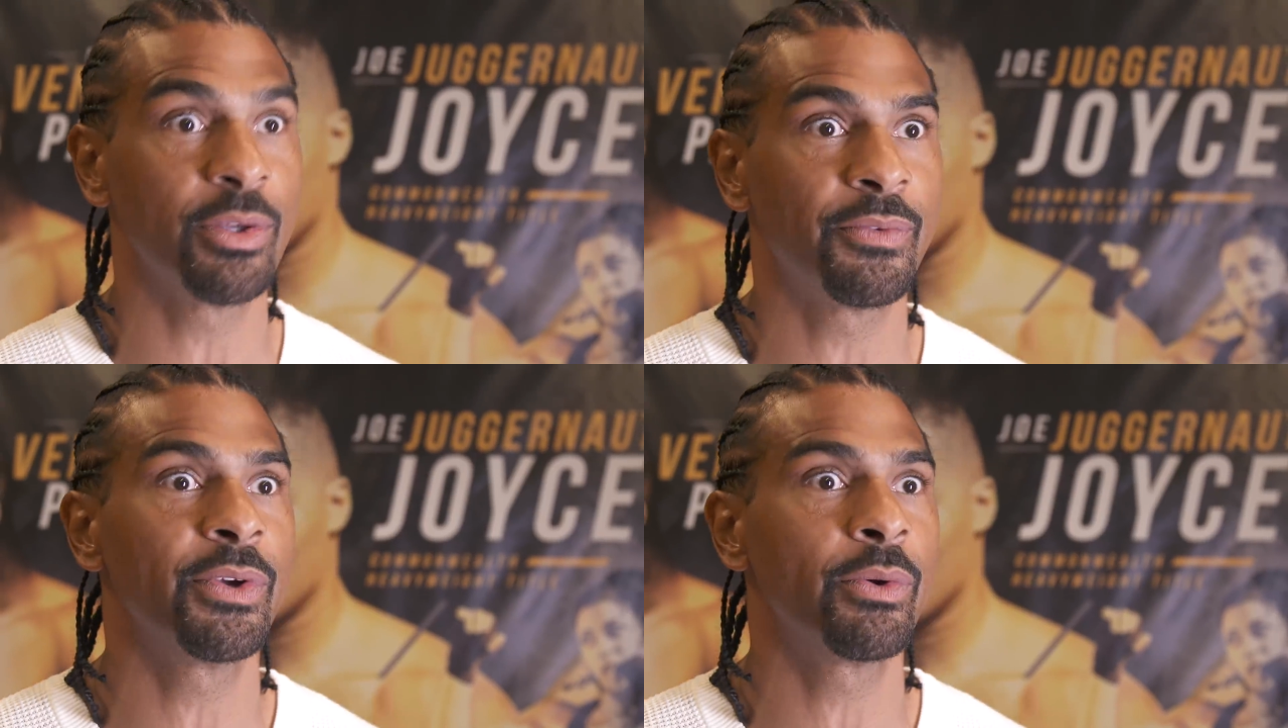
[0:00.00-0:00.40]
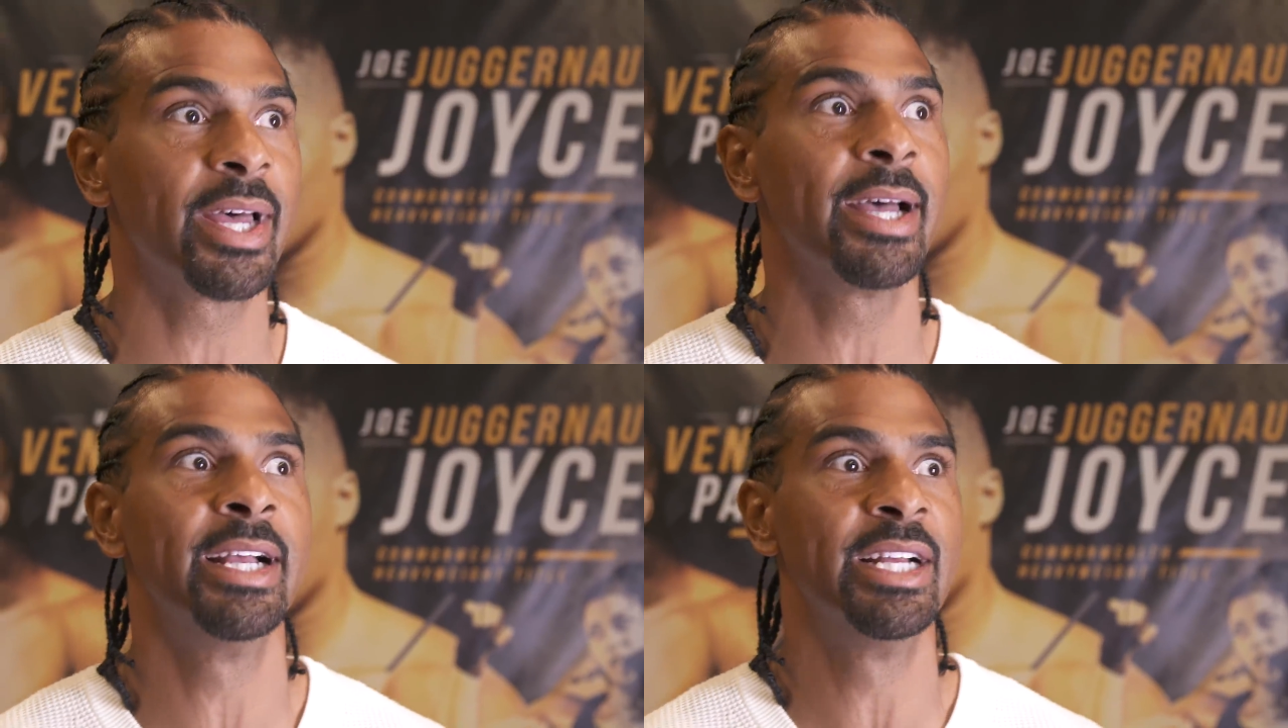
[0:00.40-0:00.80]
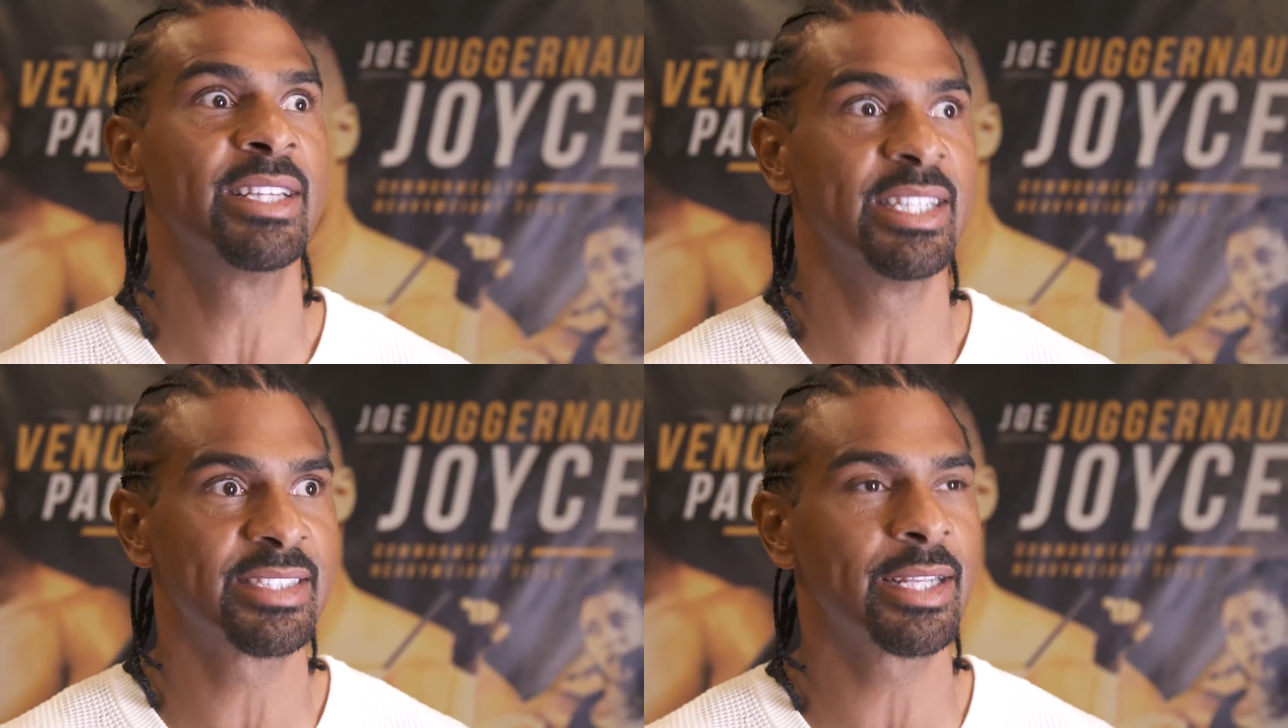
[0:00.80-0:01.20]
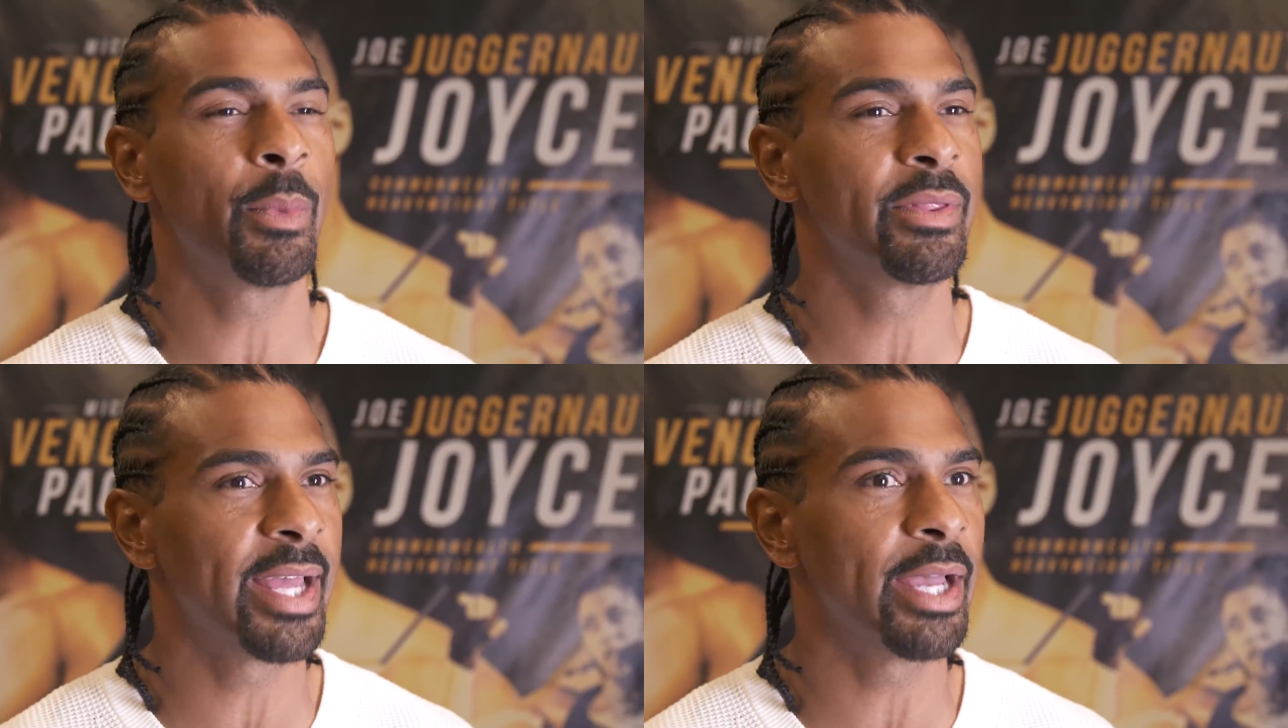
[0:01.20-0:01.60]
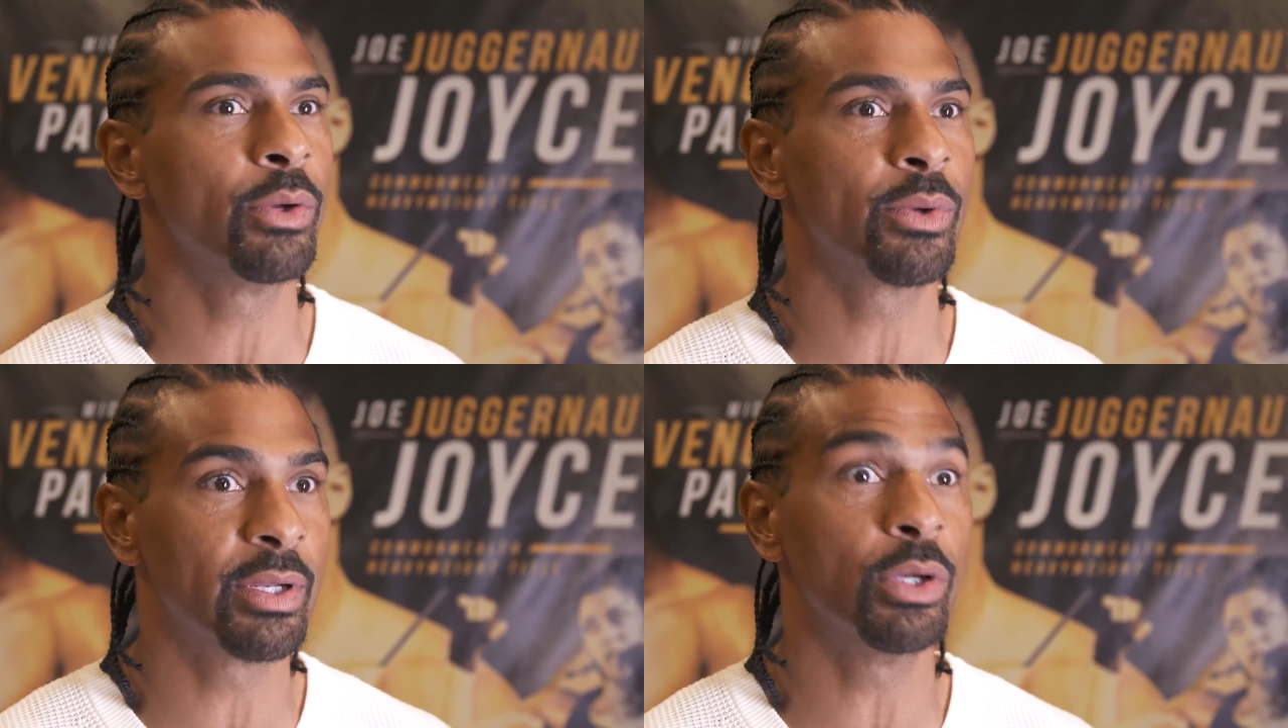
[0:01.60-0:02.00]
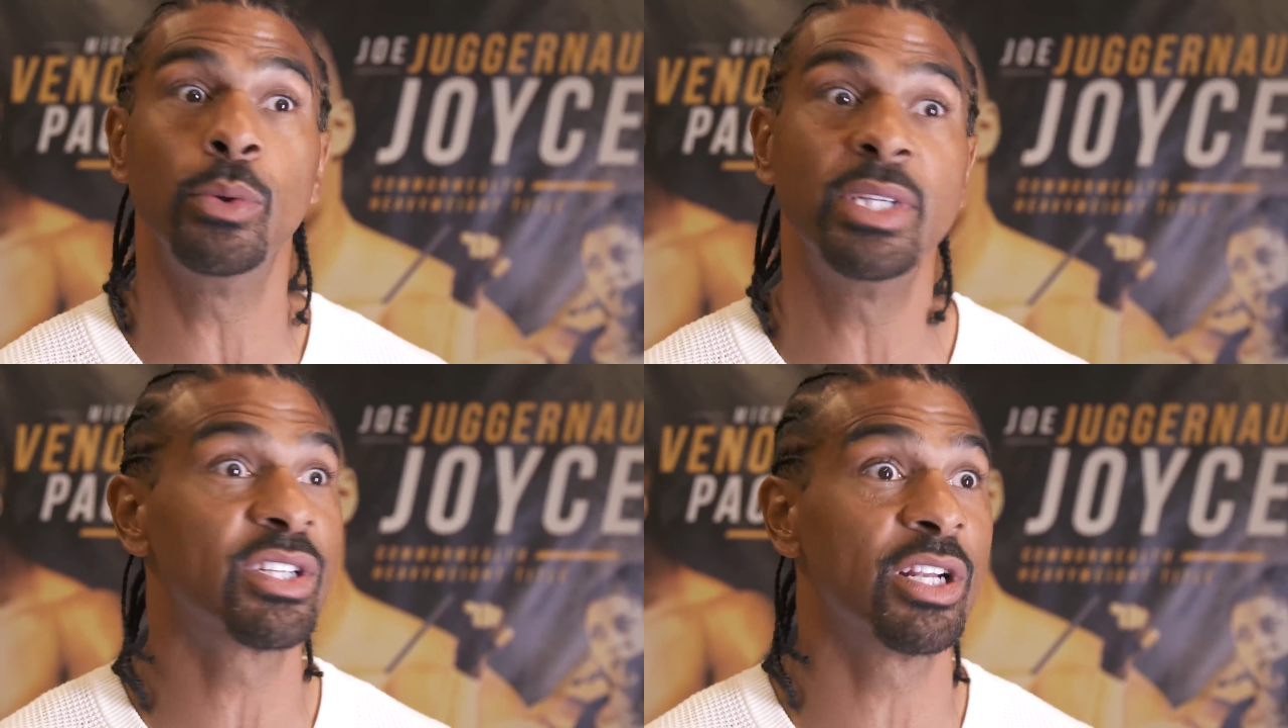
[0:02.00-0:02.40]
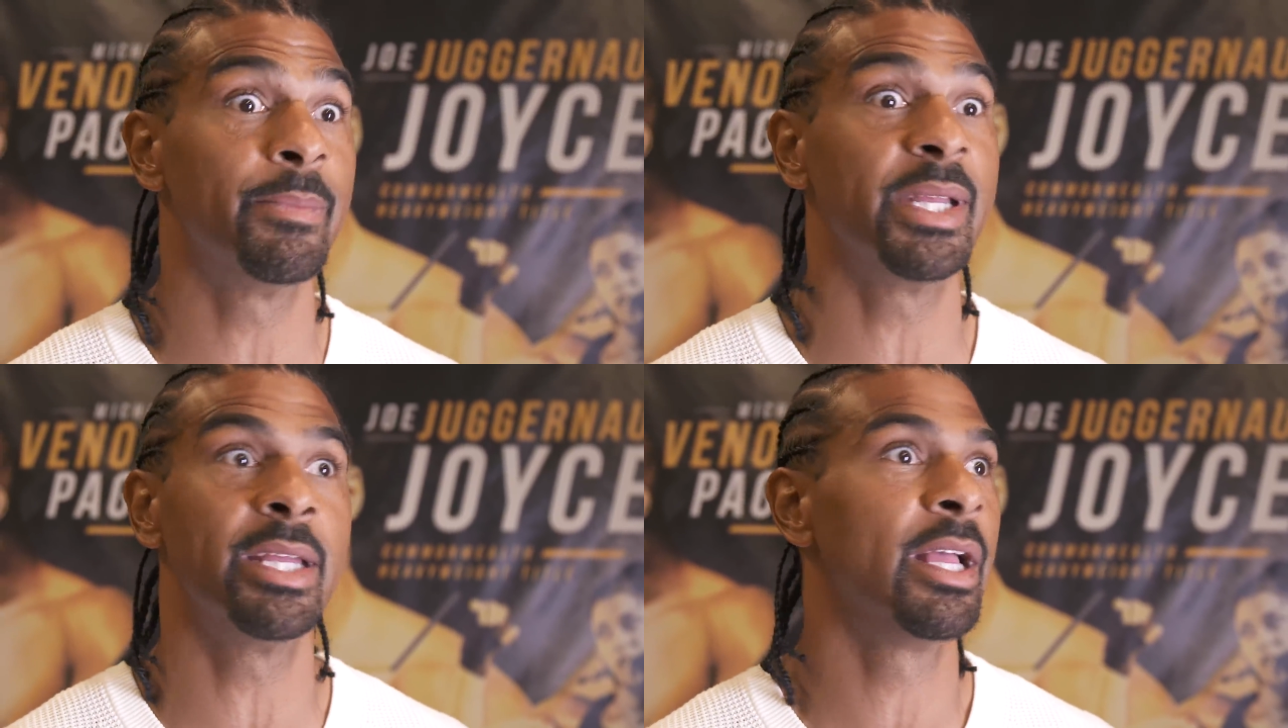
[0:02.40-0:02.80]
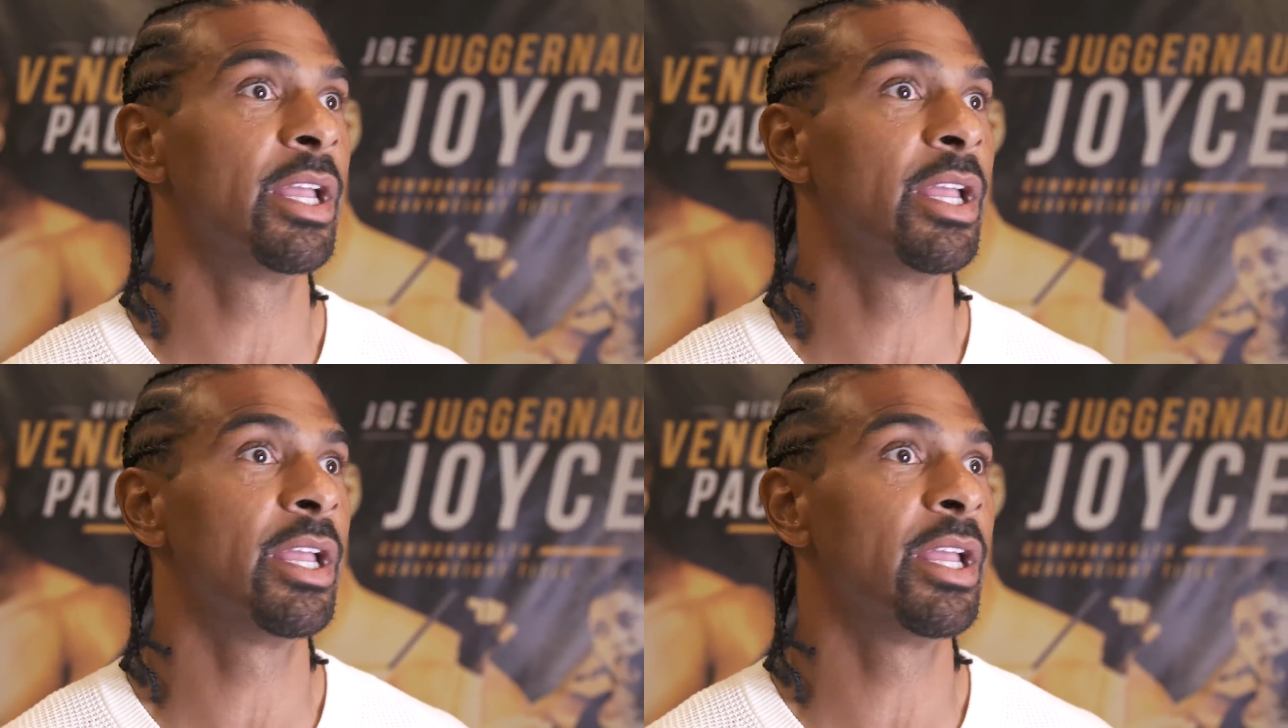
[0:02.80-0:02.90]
You feel that there's someone there who is going to be,